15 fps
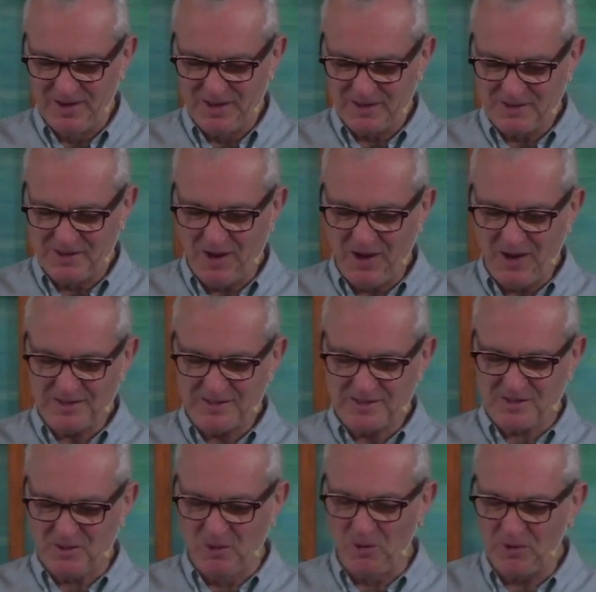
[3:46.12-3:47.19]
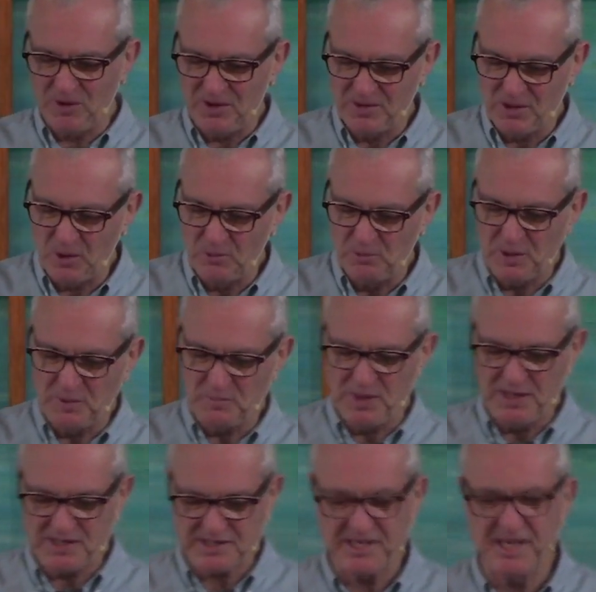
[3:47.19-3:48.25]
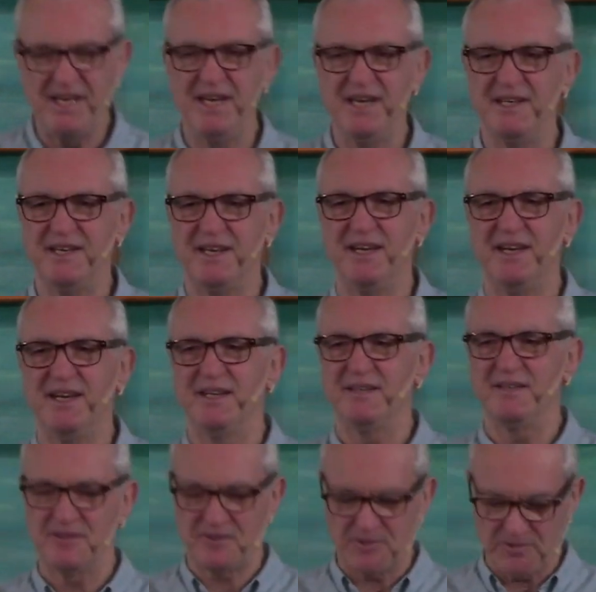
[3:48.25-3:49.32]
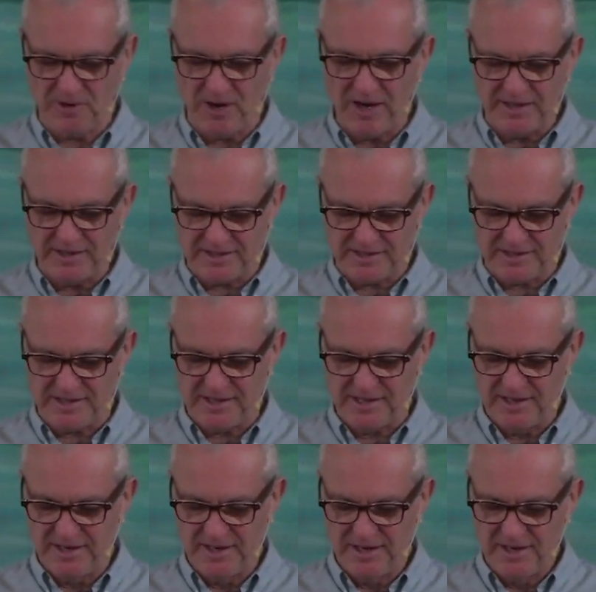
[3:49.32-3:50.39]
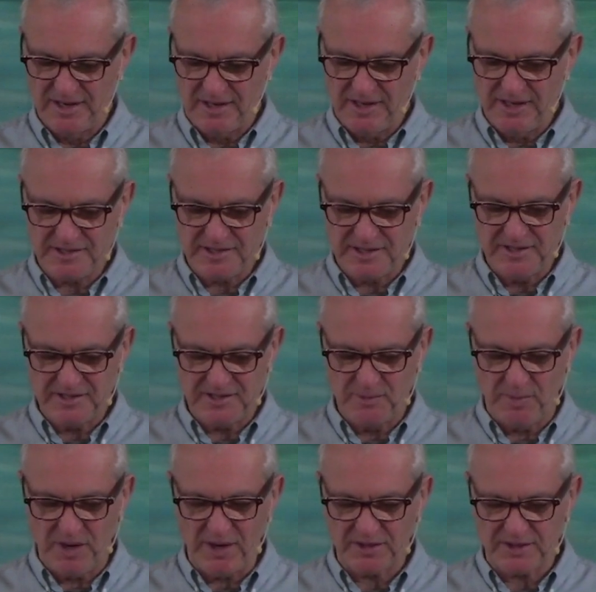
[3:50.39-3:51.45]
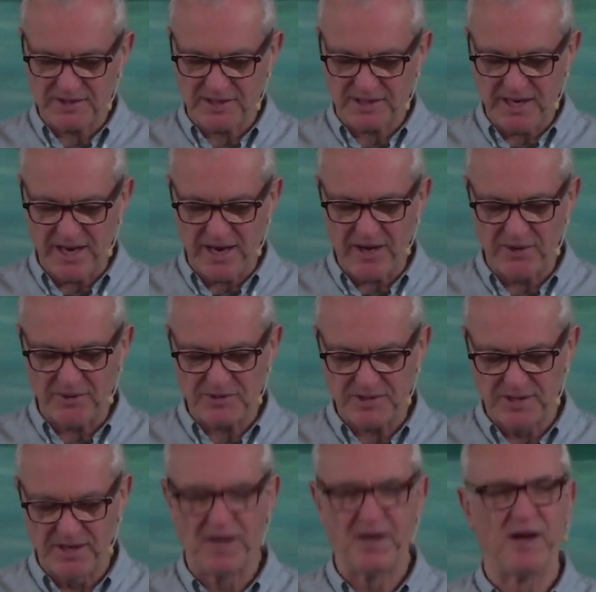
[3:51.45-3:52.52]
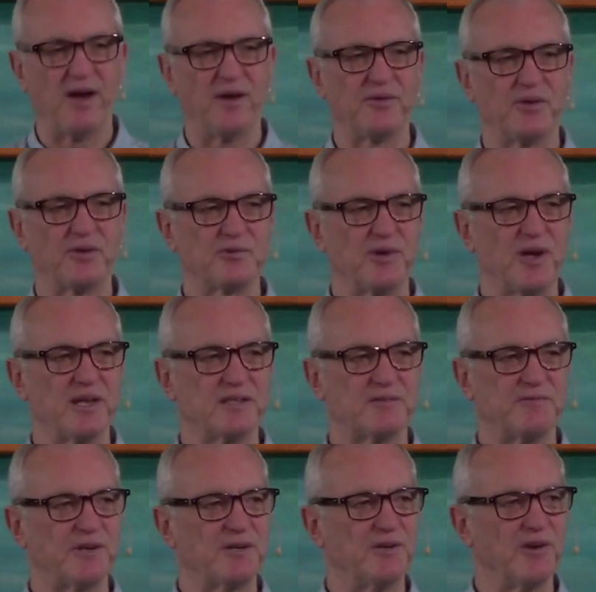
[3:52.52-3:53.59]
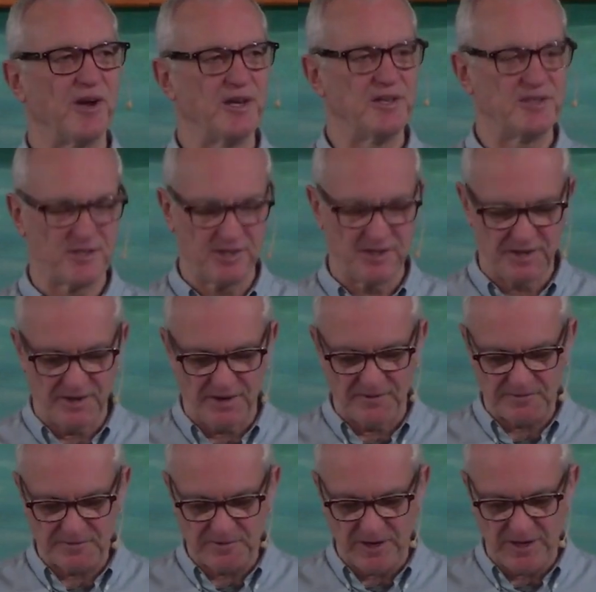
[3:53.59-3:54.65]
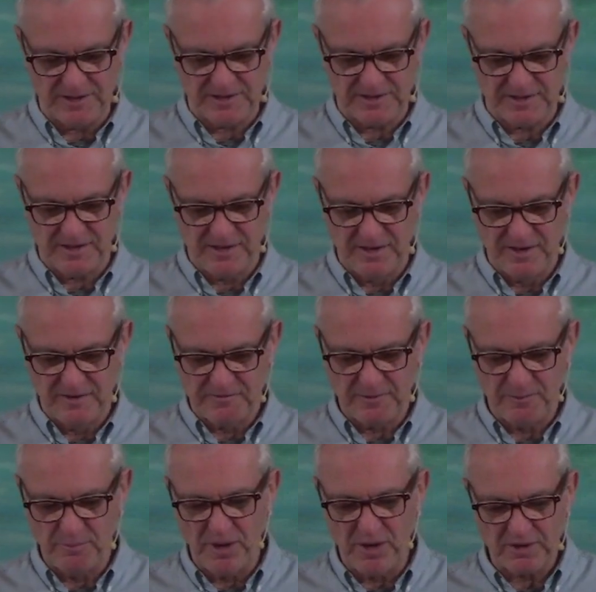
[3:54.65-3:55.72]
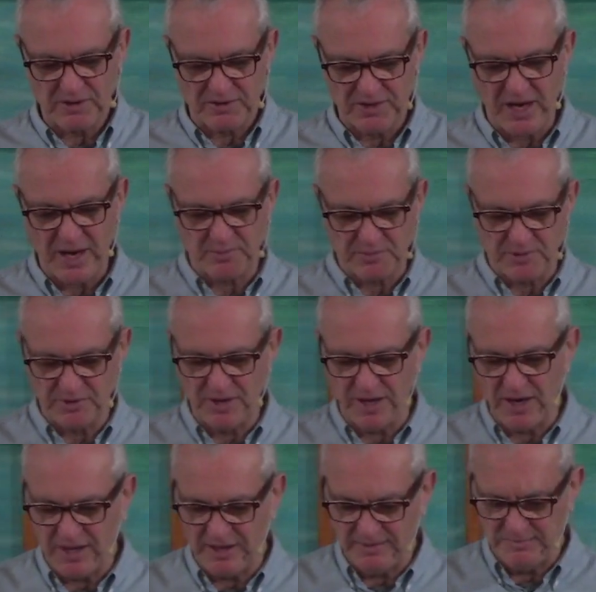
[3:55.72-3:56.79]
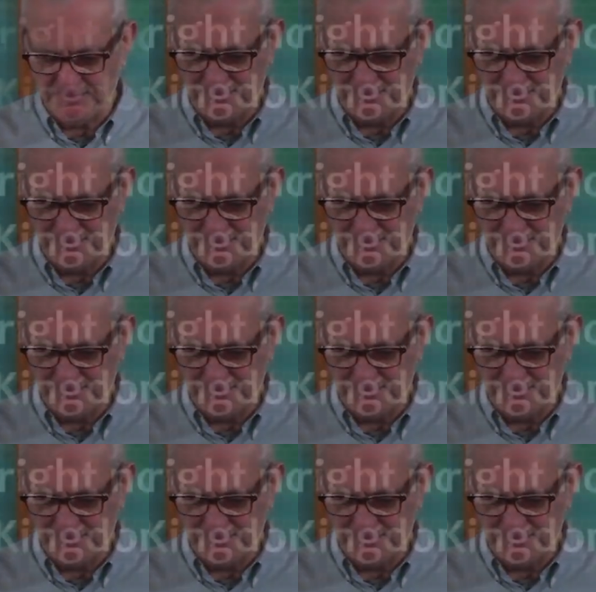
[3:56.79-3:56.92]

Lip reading: God's glory, though, would be seen in Christ. Listen to Mark's account of the transfiguration of Christ from Mark chapter 9.